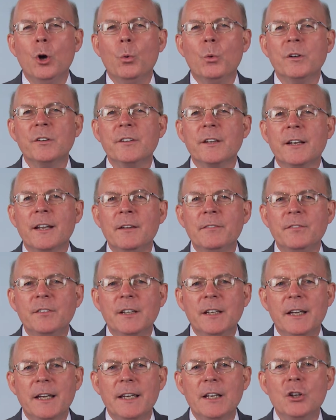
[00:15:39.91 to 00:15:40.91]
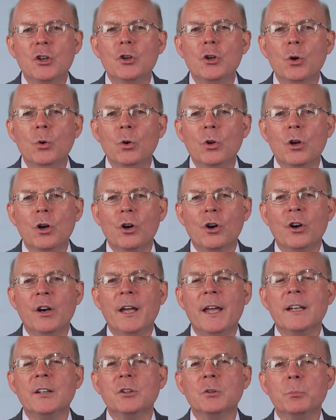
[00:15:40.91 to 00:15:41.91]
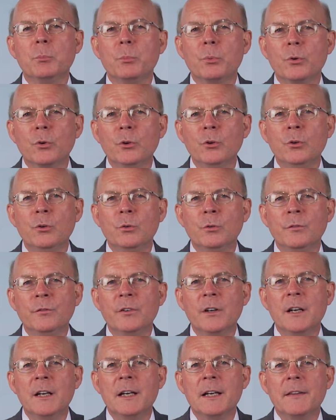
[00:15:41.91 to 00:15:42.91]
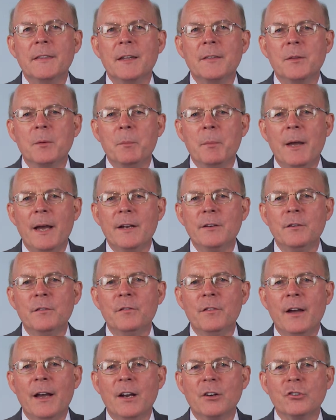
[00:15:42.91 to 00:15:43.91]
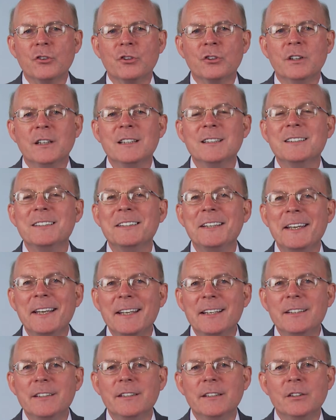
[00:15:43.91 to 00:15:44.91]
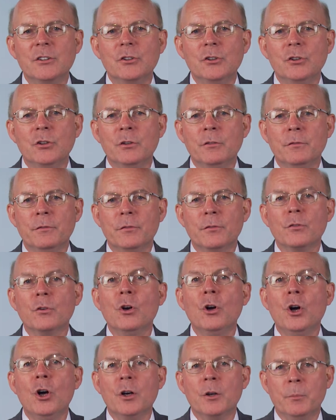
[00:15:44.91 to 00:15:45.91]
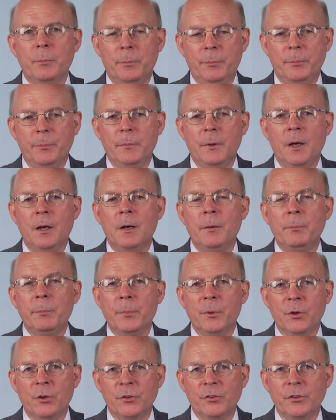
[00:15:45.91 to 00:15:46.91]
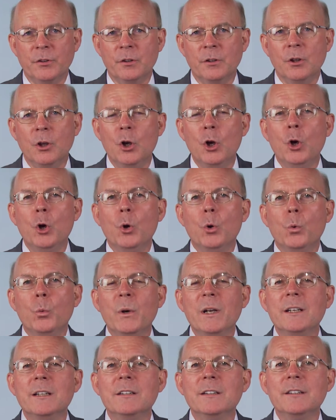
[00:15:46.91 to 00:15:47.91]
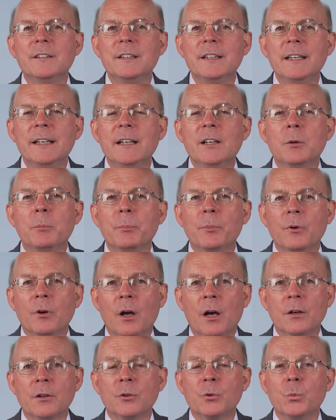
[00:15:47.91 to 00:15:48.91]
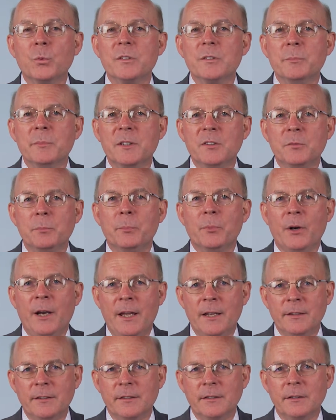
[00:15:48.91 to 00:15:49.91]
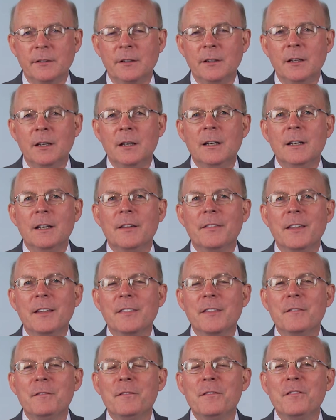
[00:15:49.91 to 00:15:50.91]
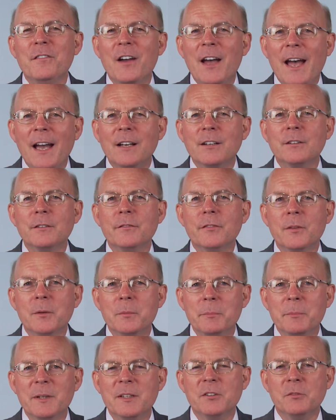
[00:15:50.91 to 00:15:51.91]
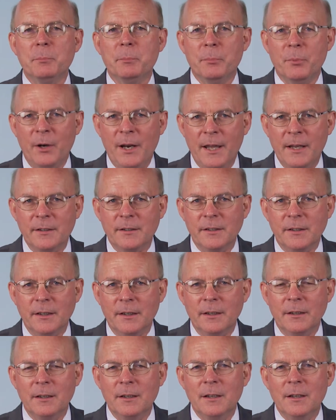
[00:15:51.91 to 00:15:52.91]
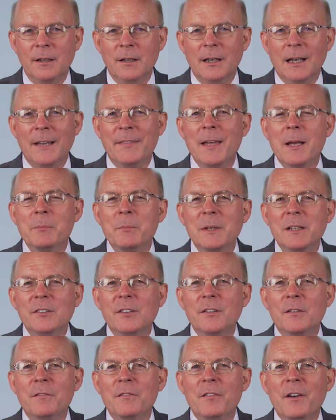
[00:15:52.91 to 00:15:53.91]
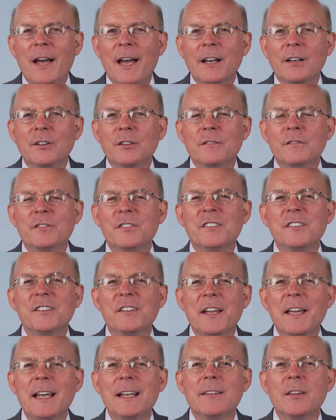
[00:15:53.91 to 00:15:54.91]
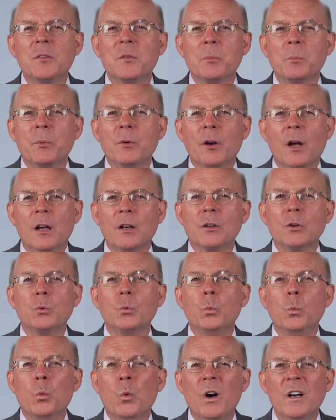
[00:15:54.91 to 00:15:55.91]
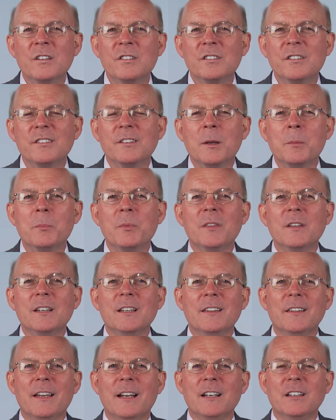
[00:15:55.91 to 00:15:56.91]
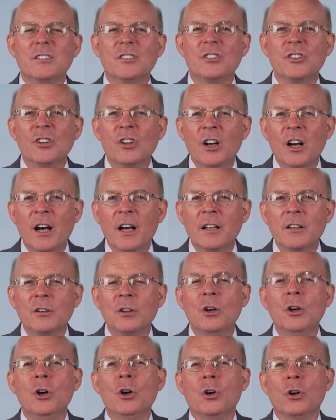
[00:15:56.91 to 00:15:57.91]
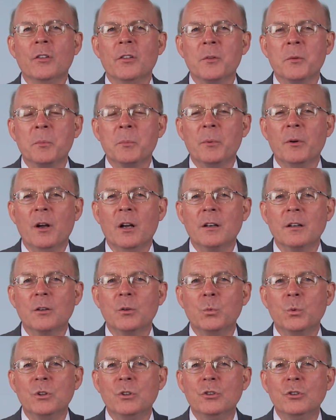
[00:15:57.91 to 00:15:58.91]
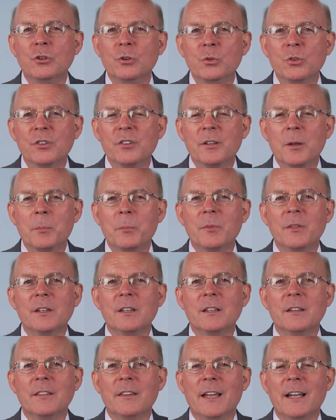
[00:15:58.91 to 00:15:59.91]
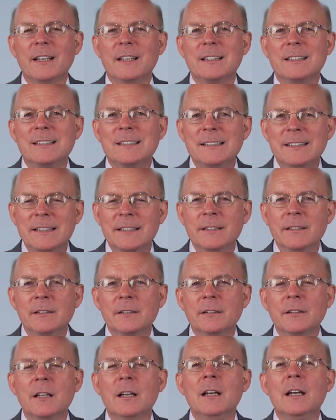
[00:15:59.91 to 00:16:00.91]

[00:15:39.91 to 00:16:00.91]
was that FDA no longer had to prove that the manufacturer intended to defraud a person when indeed a product was misbranded. That the fact of the misbranding, and that means the fact of saying that the product was something that it's not, or that the product would do something that it didn't,